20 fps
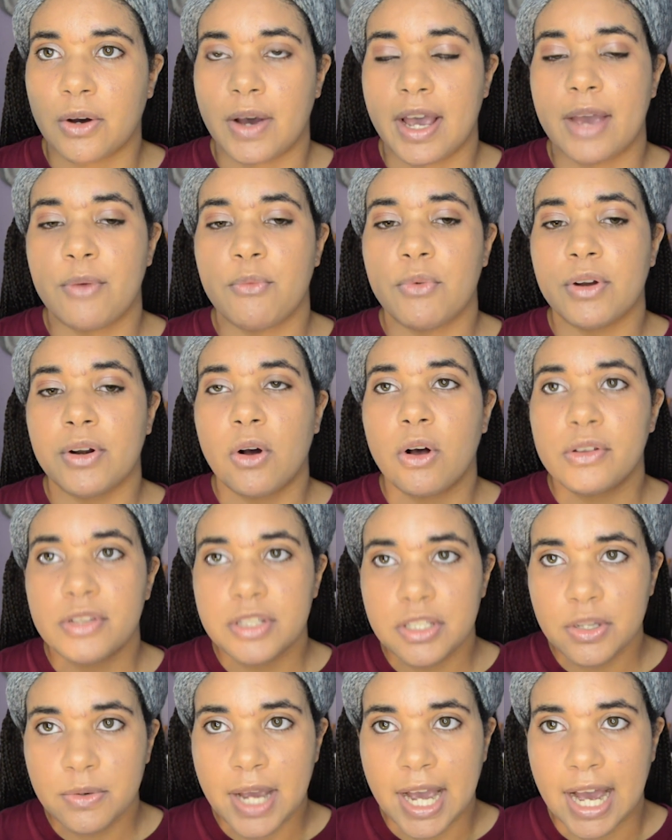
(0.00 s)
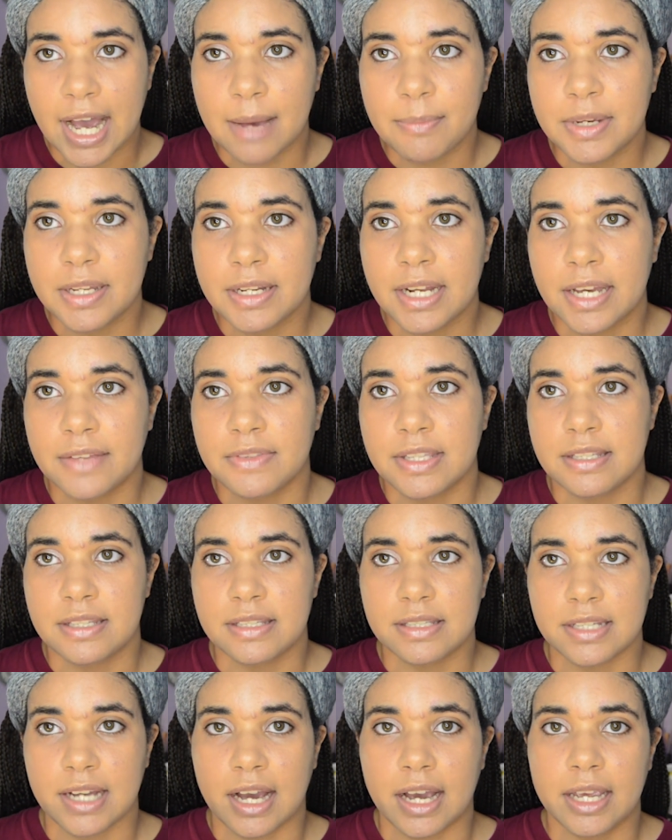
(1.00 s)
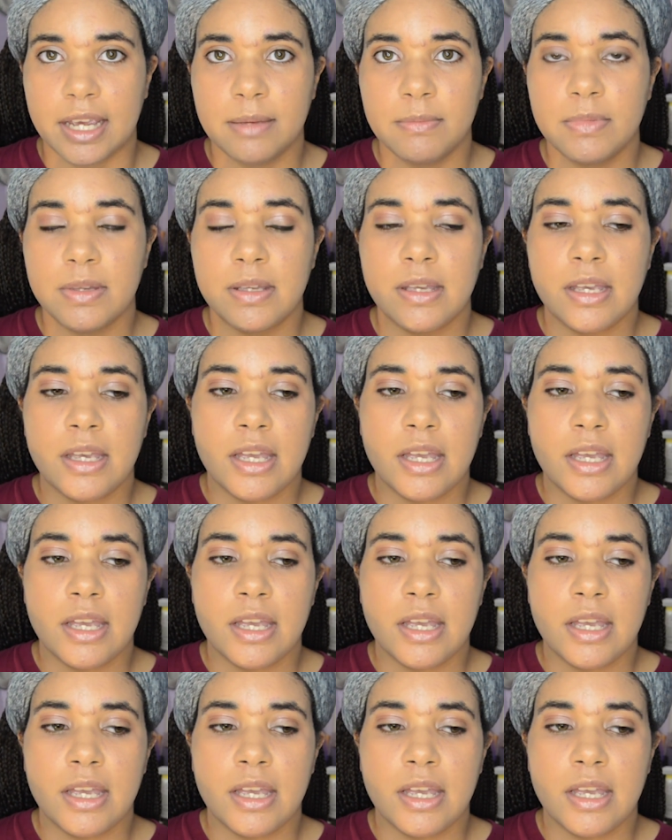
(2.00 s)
And what also happened at this time,